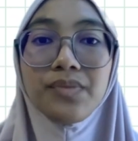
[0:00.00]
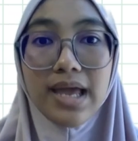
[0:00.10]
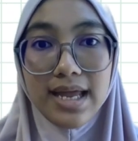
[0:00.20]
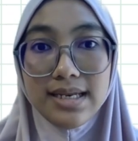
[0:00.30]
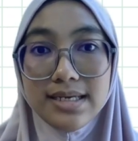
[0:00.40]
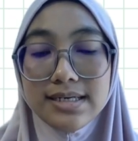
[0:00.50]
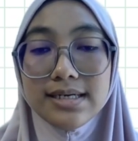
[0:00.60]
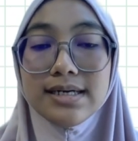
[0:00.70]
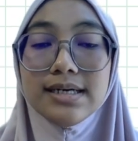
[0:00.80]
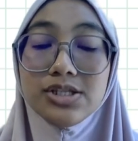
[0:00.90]
And
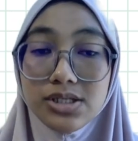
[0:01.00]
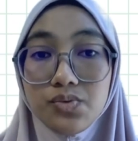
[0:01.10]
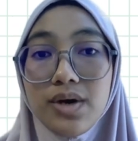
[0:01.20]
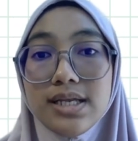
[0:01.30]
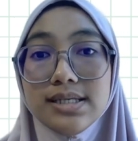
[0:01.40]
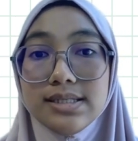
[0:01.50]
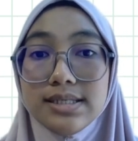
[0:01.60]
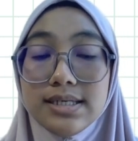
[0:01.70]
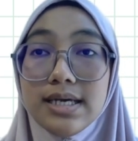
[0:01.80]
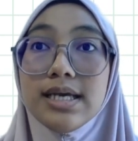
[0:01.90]
the third one is
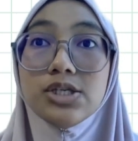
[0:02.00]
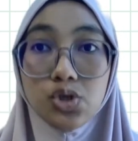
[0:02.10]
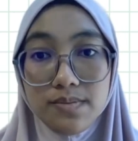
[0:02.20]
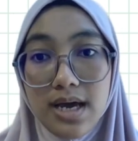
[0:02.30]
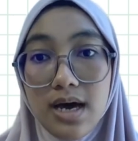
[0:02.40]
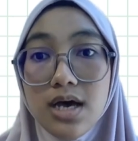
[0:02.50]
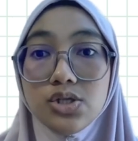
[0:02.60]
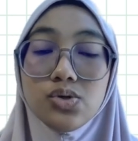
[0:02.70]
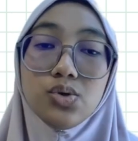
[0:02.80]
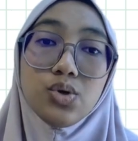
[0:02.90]
the insomnia.
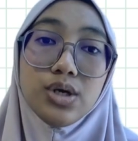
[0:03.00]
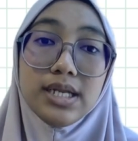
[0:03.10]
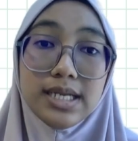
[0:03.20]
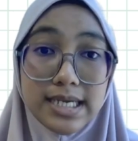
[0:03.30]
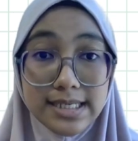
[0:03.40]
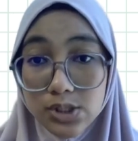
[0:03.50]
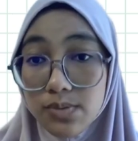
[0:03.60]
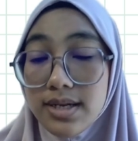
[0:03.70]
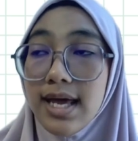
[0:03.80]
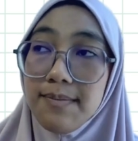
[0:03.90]
So the
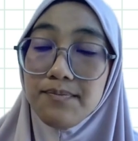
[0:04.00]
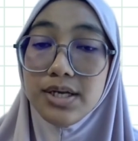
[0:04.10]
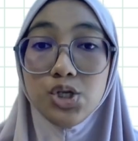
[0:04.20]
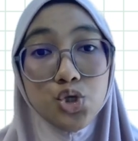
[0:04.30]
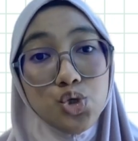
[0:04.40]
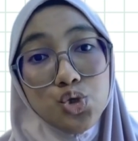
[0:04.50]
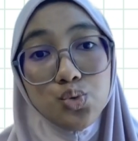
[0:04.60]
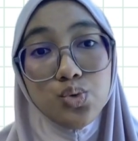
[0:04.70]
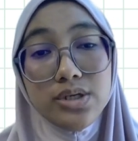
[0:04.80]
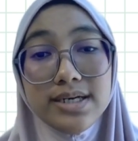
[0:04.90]
insomnia happen due
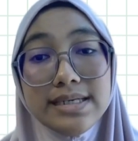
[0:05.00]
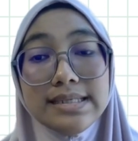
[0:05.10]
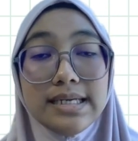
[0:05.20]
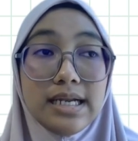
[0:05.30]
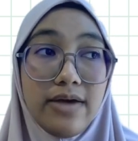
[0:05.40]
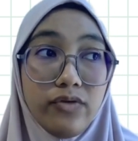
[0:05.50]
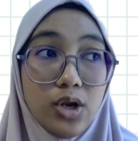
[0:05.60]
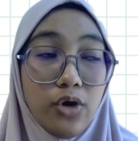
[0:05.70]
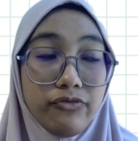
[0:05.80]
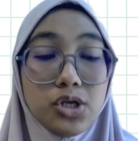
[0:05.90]
to decrease in the level
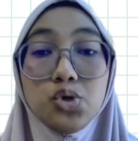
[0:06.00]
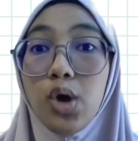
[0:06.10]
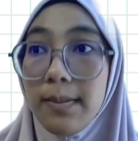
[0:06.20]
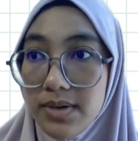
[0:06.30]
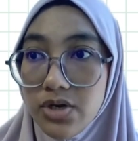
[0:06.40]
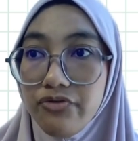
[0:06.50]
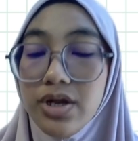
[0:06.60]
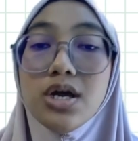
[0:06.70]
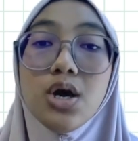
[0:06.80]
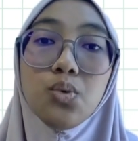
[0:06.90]
of the norepinephrine,
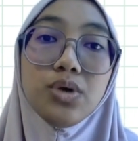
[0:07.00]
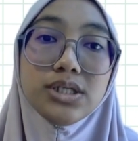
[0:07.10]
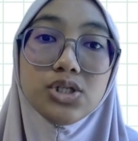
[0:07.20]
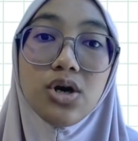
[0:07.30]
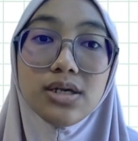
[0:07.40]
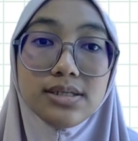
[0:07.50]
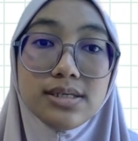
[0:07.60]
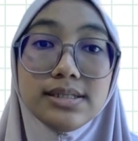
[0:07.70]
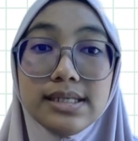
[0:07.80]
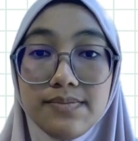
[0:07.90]
which cause the
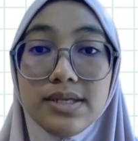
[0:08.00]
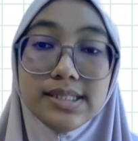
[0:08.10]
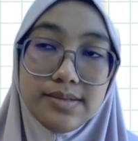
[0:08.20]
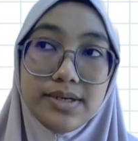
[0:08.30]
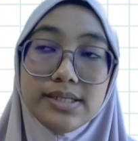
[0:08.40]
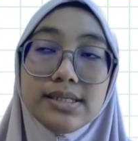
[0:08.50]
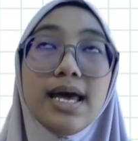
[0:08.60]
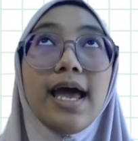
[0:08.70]
sleep disturbance.